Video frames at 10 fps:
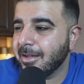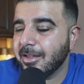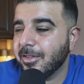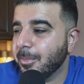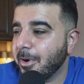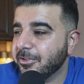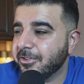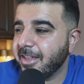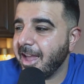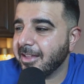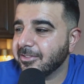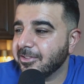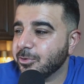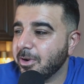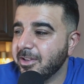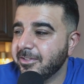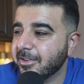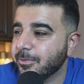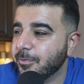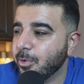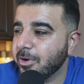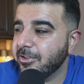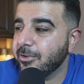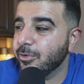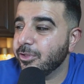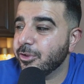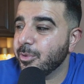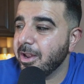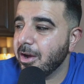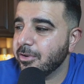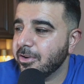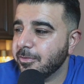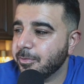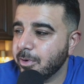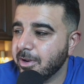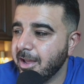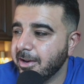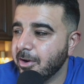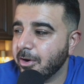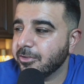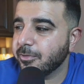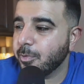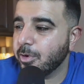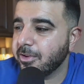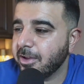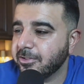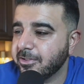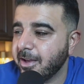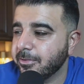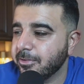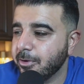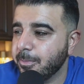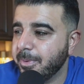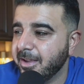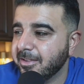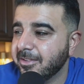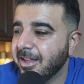Lamar's stats, 26 for 42, 348 yards, 4 touchdowns, no picks.